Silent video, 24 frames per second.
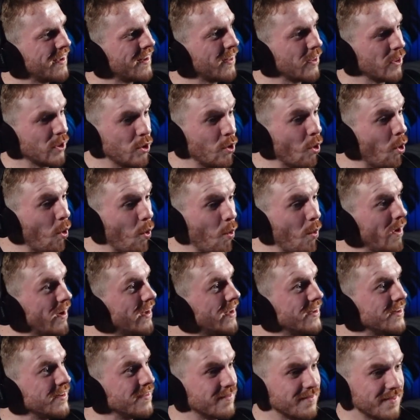No one
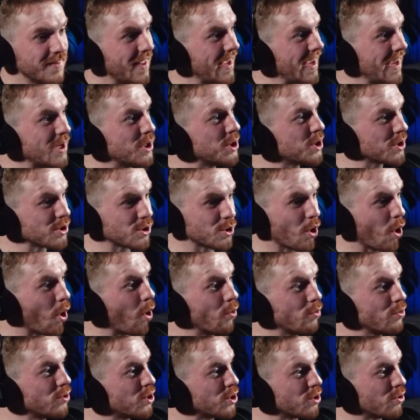in Asia's
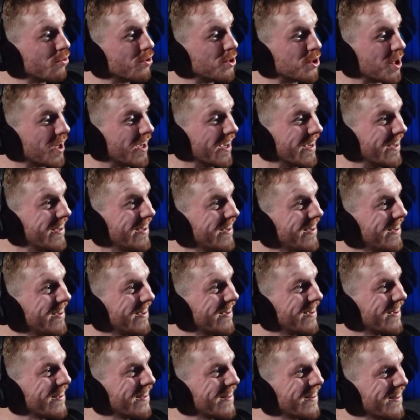called Cho Chang.
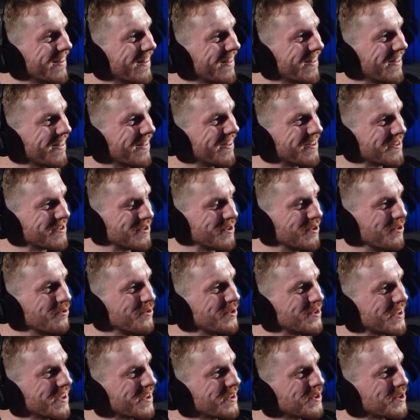There's no
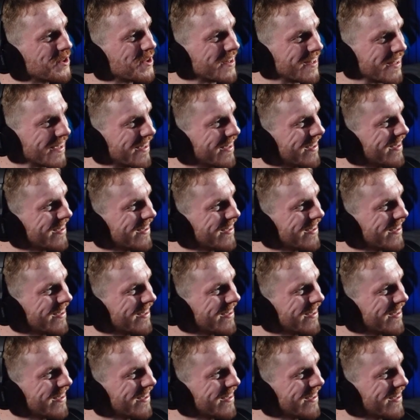such thing.